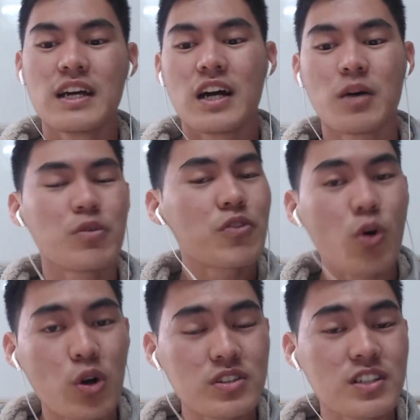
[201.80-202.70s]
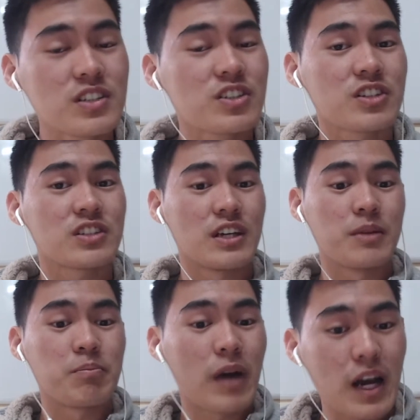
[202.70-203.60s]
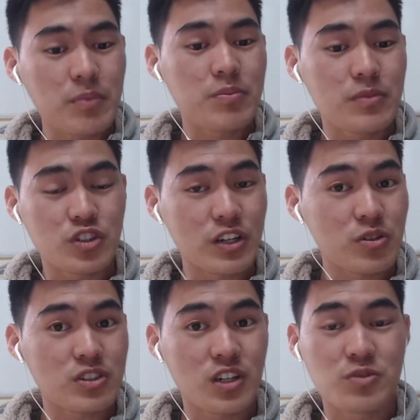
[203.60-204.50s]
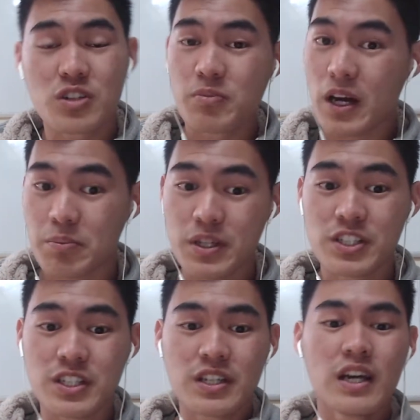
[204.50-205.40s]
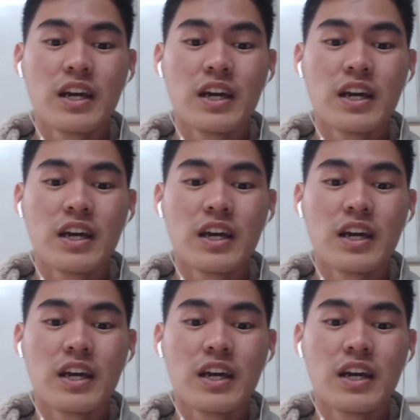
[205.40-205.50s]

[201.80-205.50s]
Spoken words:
Of course, this is just in my general assumption, my opinion.